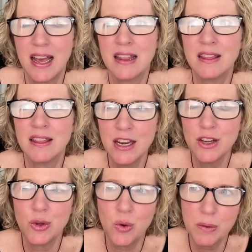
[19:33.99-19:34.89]
and
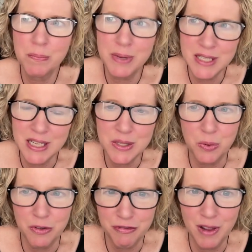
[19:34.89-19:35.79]
let your business
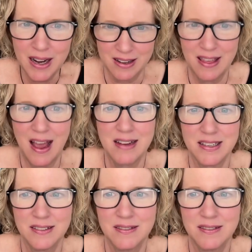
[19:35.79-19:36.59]
reflect that?